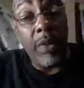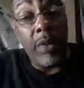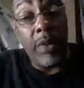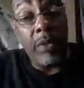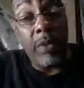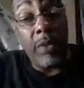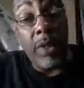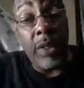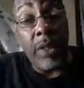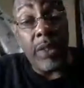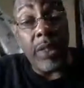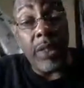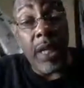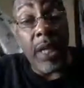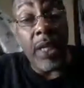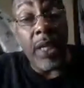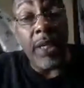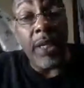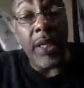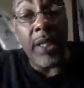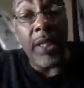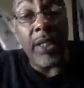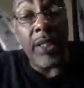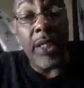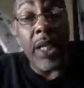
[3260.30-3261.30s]
a solid
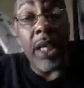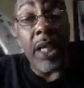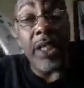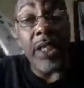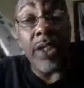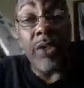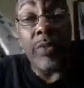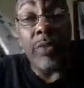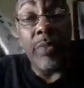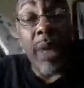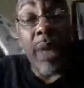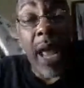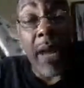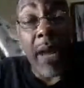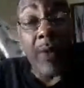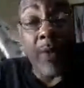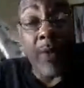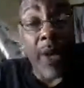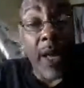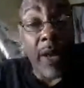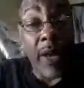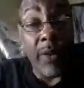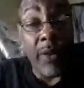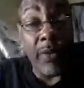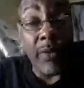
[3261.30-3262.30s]
educational
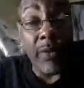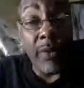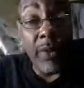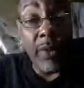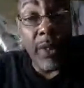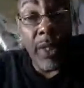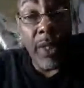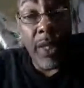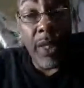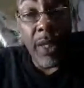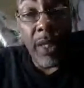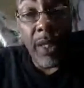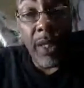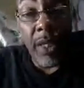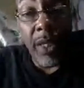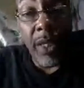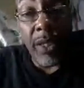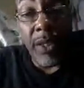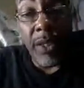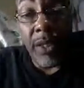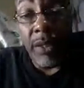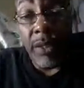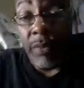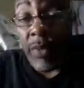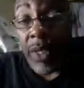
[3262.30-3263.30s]
background. It's
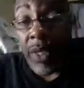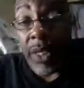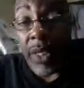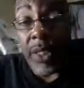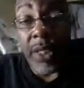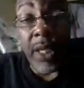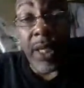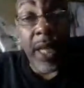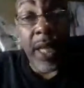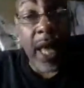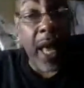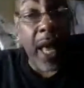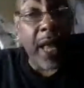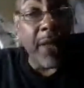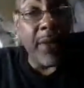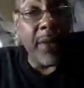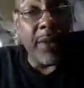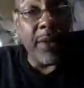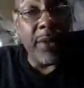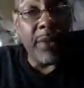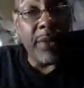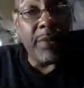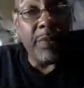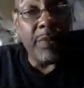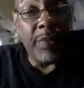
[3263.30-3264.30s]
because a lot
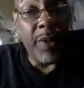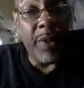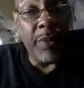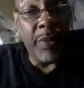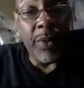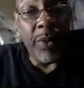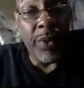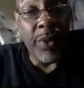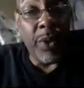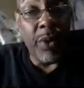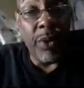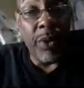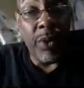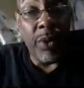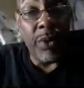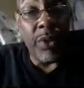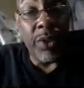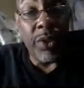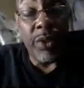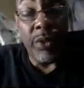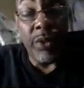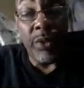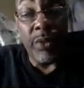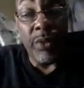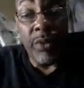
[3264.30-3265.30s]
of people don't go to
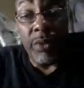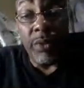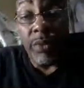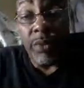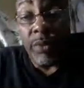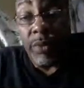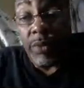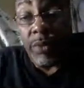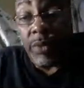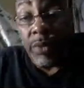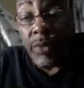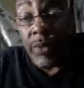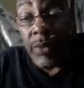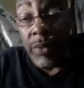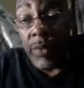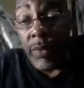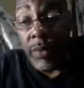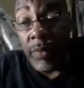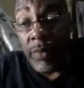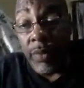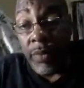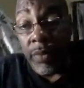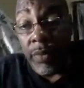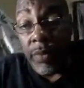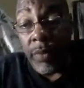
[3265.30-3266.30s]
school.
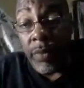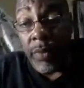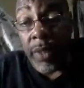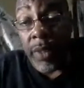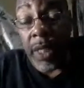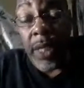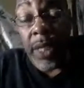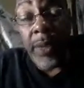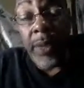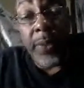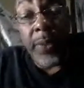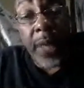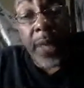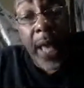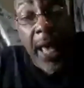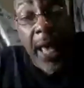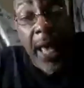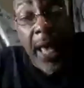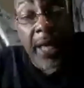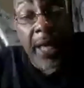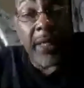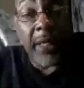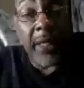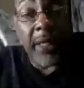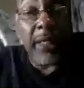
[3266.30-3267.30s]
And
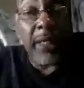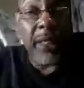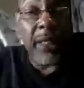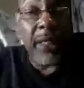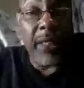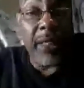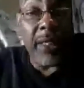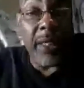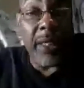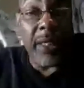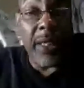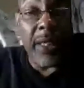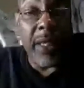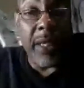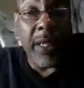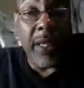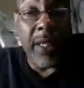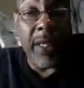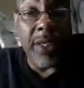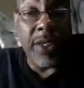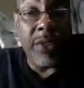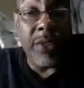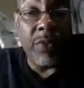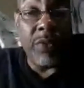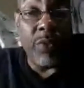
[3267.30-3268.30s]
that is
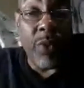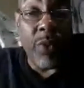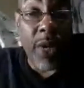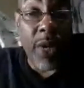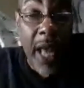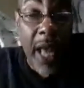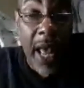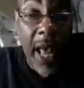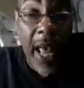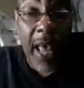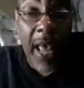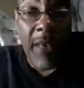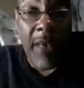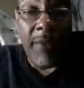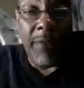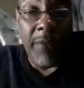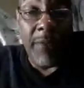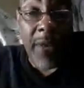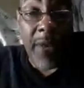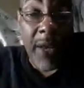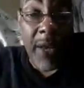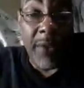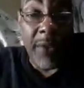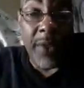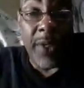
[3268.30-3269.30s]
what I have
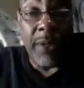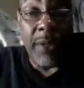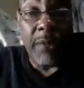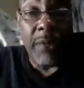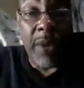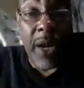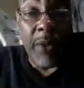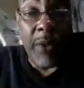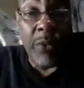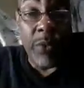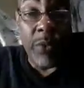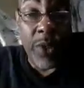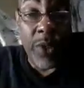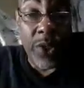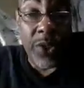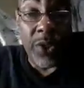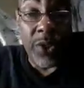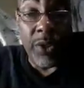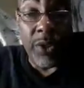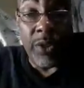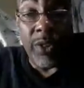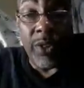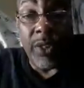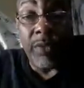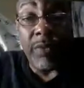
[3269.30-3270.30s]
found in my
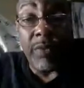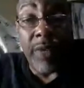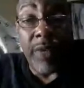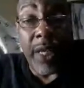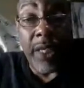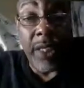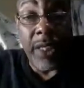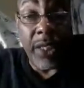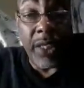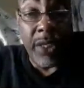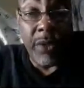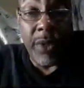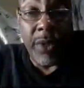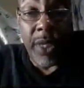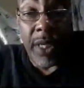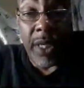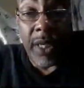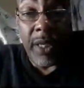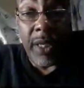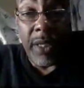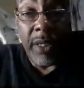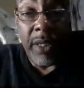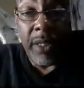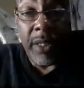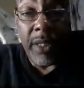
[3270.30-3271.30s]
research of Nigeria.
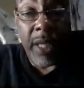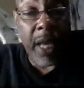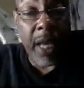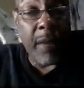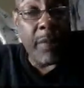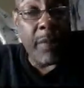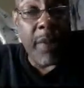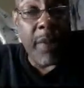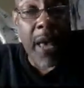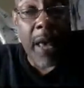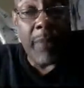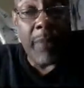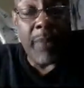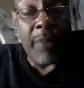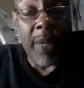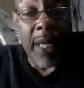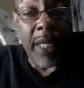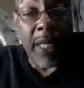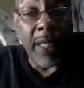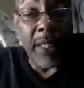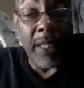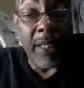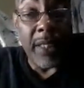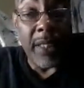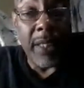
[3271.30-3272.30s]
Not a bad
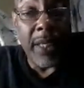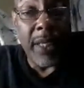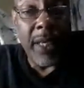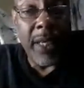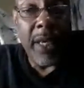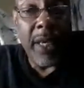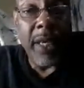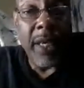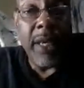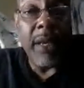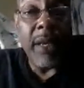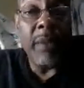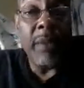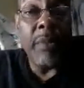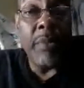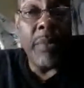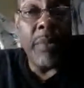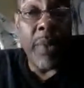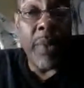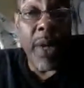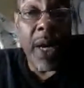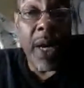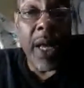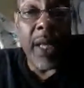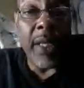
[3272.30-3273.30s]
place,
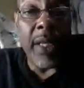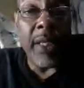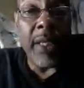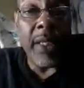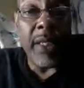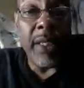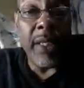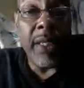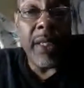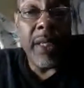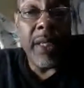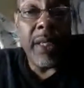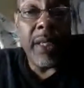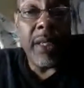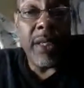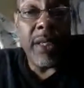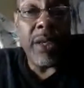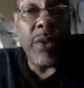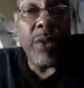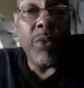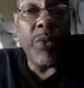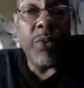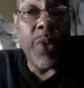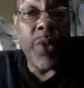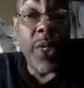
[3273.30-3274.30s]
but you
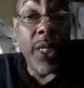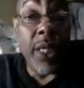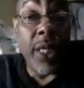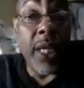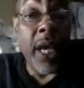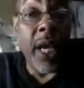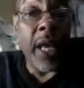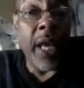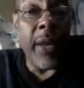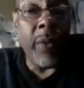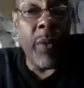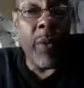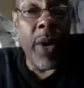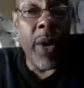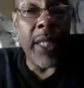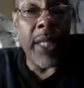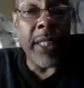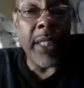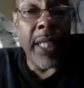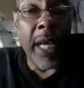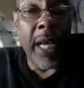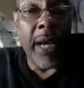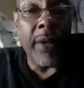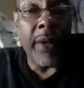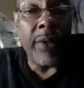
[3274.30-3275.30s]
really got to watch
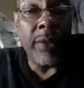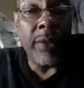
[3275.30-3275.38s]
out